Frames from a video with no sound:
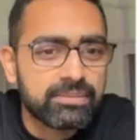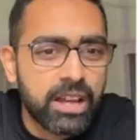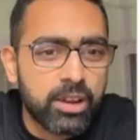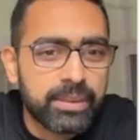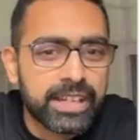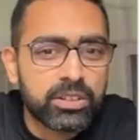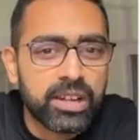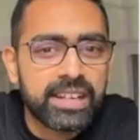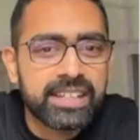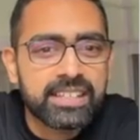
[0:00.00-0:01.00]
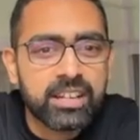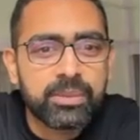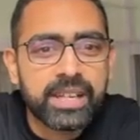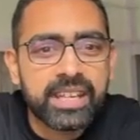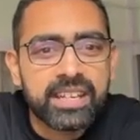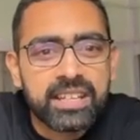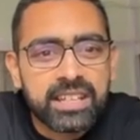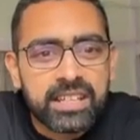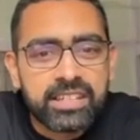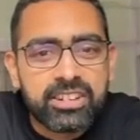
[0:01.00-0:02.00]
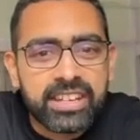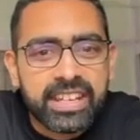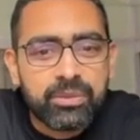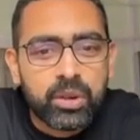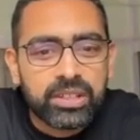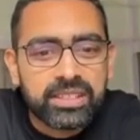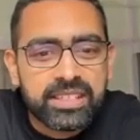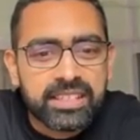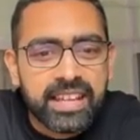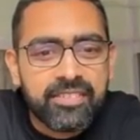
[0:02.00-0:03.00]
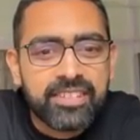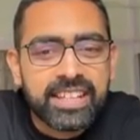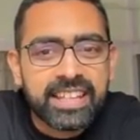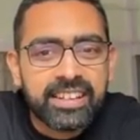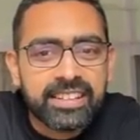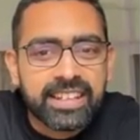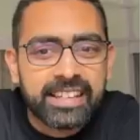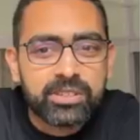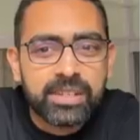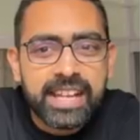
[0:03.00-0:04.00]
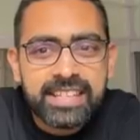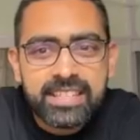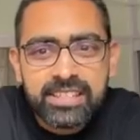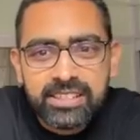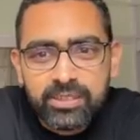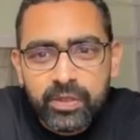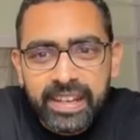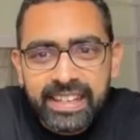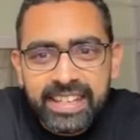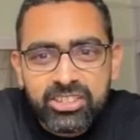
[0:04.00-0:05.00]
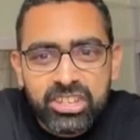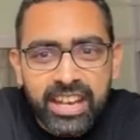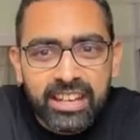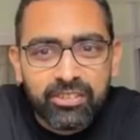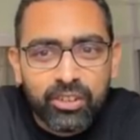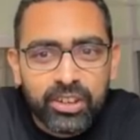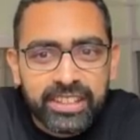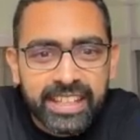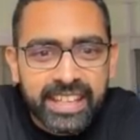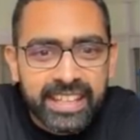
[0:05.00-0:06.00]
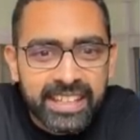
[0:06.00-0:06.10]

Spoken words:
how many toilets, how many drinking waters are there, everything are there. So let's quickly check for the